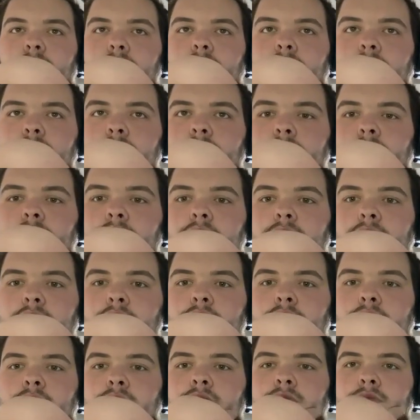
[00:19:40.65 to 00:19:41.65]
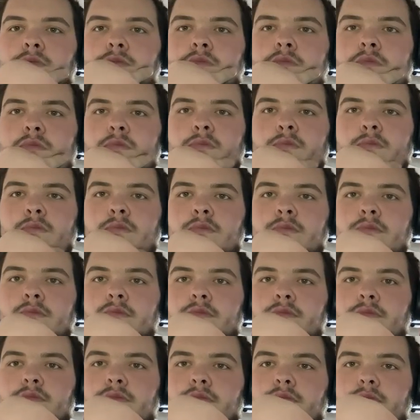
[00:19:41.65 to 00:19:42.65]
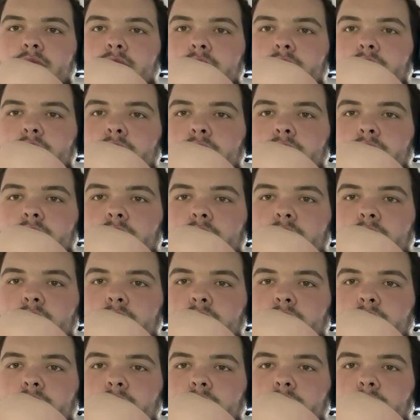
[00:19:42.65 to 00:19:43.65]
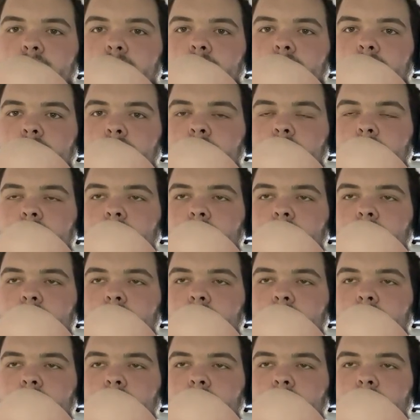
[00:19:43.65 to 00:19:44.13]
(not speaking)